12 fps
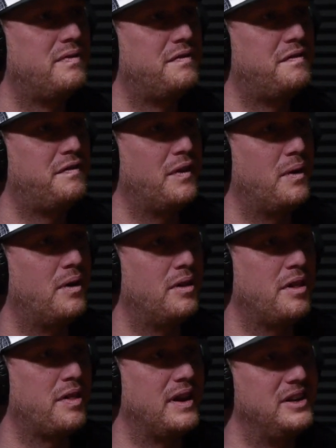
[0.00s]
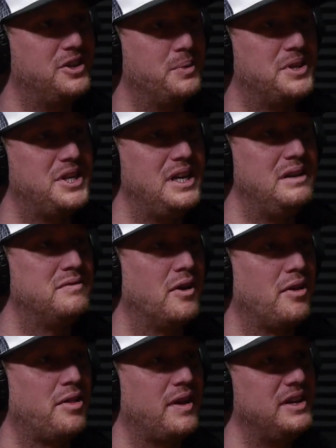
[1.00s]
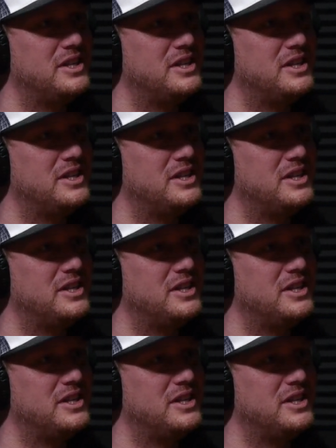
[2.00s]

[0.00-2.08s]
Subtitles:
for the things you achieve, not the things